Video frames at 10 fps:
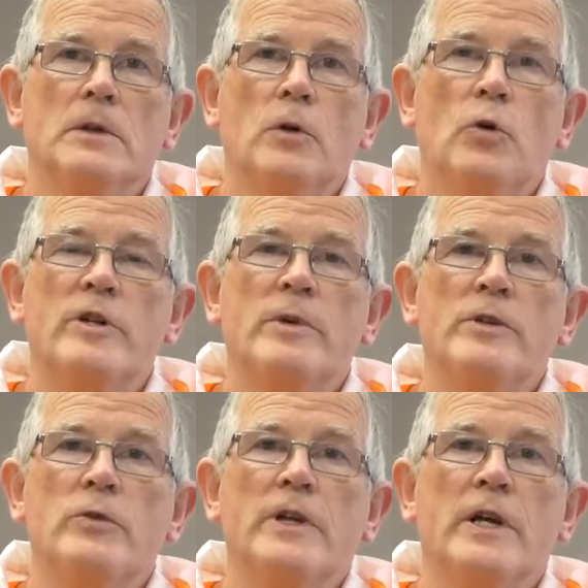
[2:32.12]
what am I
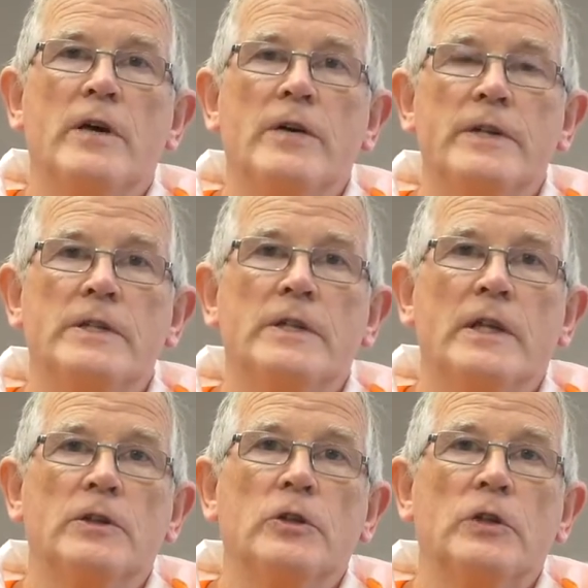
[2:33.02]
doing here, or this and
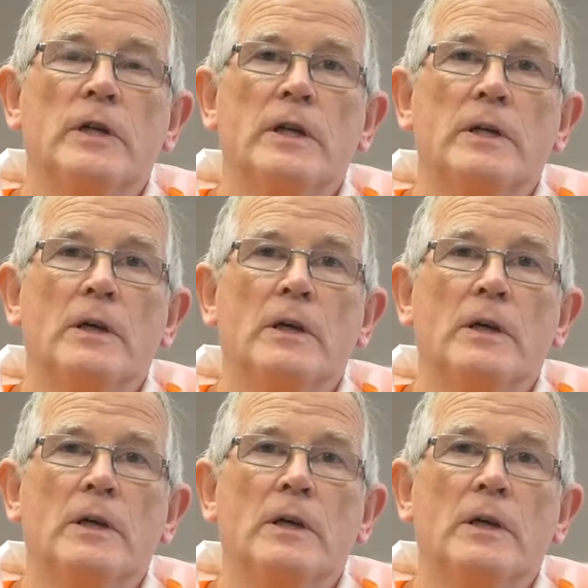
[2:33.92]
that and the other, like.